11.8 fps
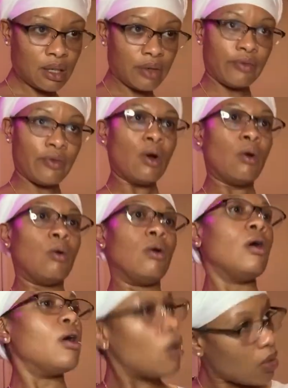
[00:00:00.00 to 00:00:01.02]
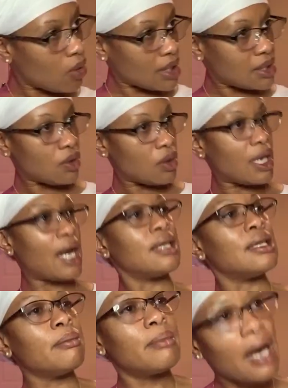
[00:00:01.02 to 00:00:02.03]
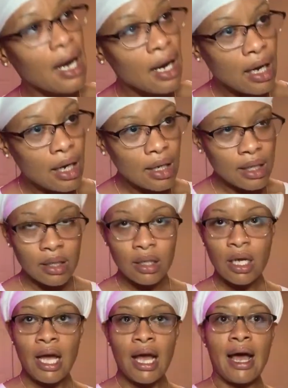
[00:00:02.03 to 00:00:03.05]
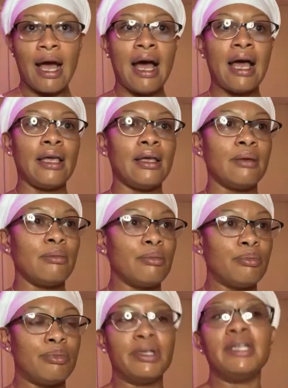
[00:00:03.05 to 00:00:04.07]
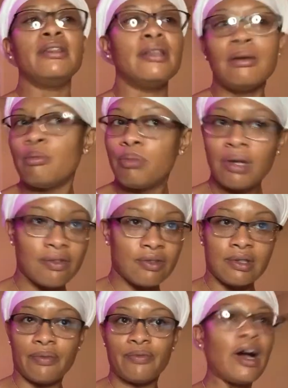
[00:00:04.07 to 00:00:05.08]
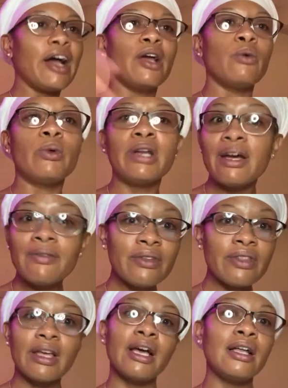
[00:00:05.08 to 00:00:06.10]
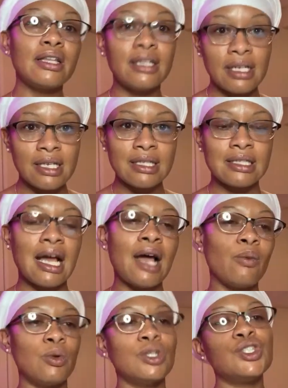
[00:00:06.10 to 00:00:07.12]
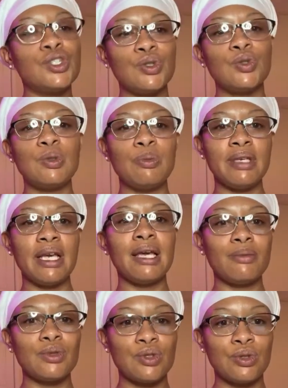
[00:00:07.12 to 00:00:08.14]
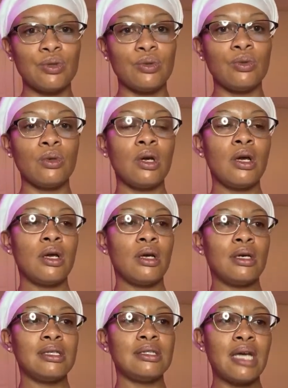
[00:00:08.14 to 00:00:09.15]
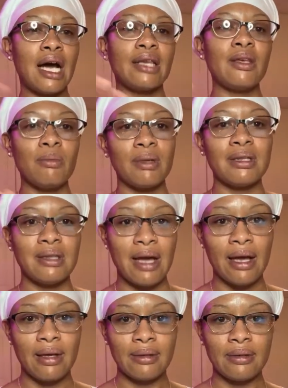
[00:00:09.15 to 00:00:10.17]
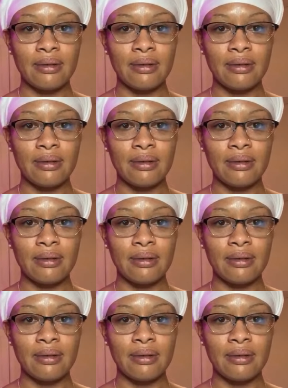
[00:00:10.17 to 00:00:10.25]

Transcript: of, oh, I saw Kali Ma and I am breathing breaths of fire. Whatever the hell it is, I want you to be able to document that,